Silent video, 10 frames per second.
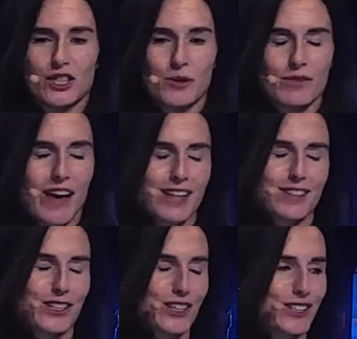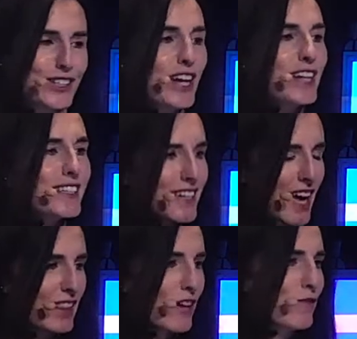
to investors to get that